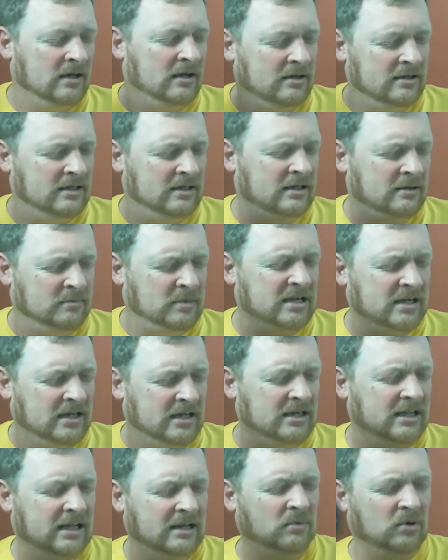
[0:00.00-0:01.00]
Am I going
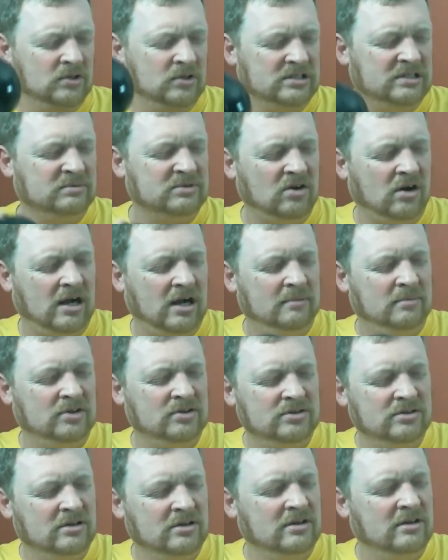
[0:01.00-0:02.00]
to get more
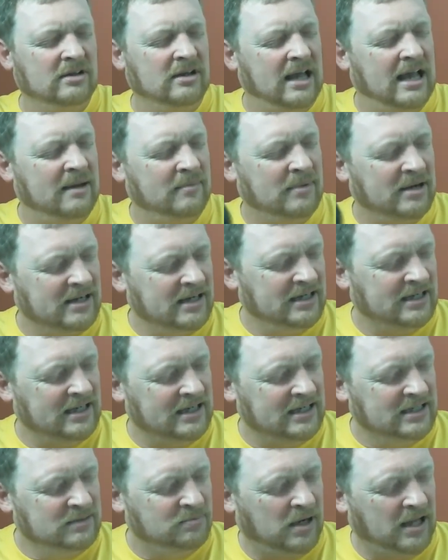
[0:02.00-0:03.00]
subscribers? Am I going to
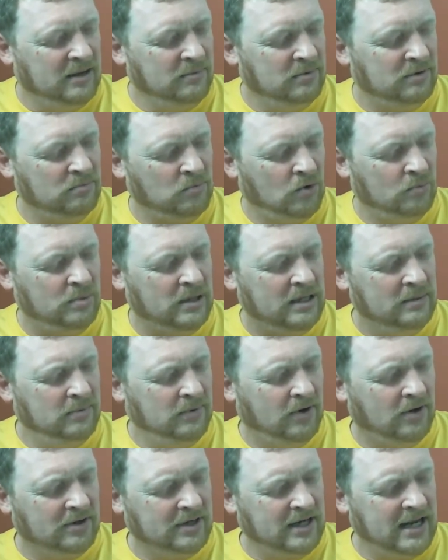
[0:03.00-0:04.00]
get to play with more
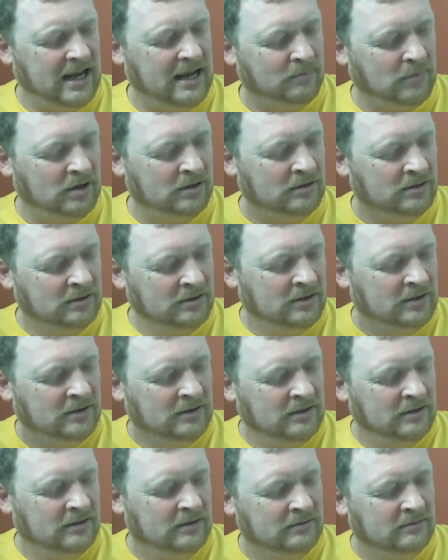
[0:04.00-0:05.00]
people on camera?
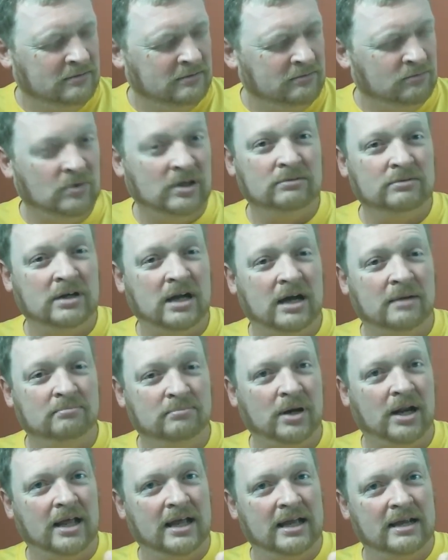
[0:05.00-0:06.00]
Well, not
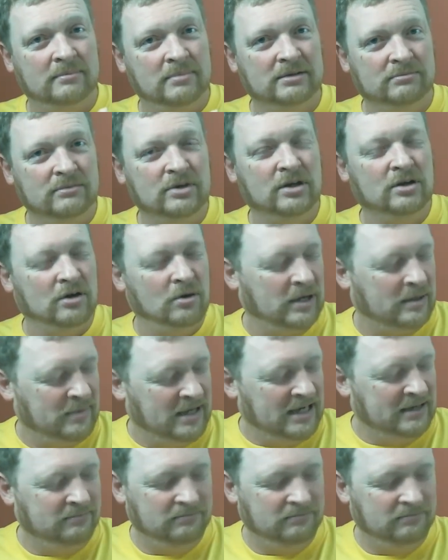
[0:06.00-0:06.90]
play, but you know what I mean.